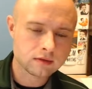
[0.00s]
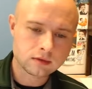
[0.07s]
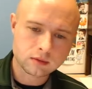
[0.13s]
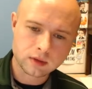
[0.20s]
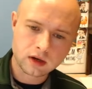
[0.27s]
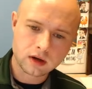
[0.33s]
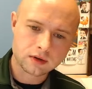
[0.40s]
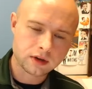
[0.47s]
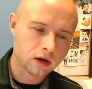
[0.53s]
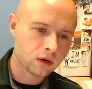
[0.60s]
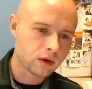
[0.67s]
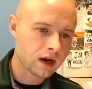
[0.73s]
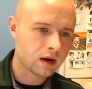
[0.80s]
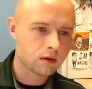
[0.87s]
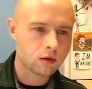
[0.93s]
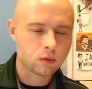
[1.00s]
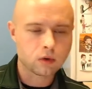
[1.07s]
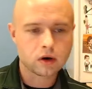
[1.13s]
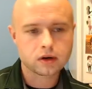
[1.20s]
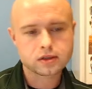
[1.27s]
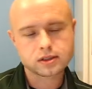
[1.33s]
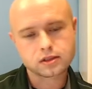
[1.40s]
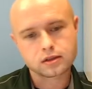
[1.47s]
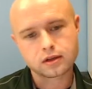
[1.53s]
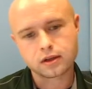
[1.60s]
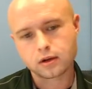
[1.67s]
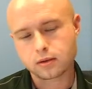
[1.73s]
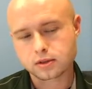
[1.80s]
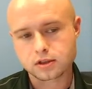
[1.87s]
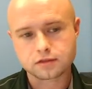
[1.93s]
We all know how it works.
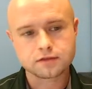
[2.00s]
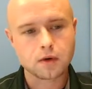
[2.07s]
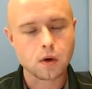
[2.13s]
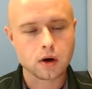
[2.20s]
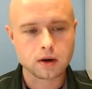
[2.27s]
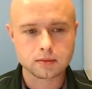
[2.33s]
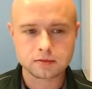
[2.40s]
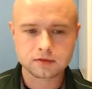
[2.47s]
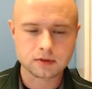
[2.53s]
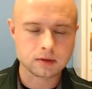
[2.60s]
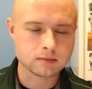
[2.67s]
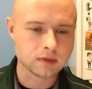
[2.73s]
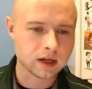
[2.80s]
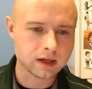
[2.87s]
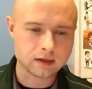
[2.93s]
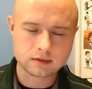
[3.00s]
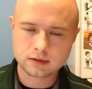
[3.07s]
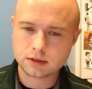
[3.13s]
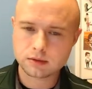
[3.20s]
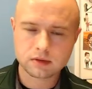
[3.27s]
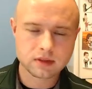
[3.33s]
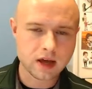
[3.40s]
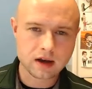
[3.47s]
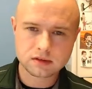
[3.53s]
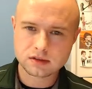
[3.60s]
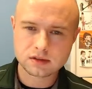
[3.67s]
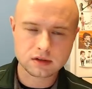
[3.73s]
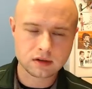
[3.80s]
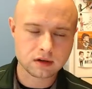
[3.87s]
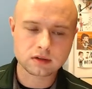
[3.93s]
It's a forum from like
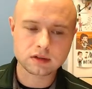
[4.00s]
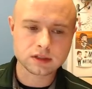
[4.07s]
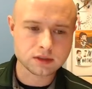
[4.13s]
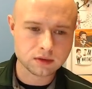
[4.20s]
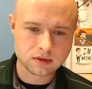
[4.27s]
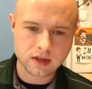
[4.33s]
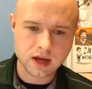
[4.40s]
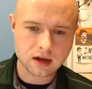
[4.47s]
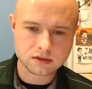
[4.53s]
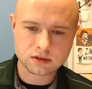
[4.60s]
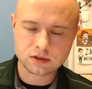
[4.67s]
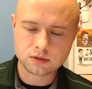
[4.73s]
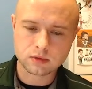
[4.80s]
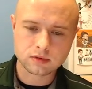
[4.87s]
2000, the early 2000s when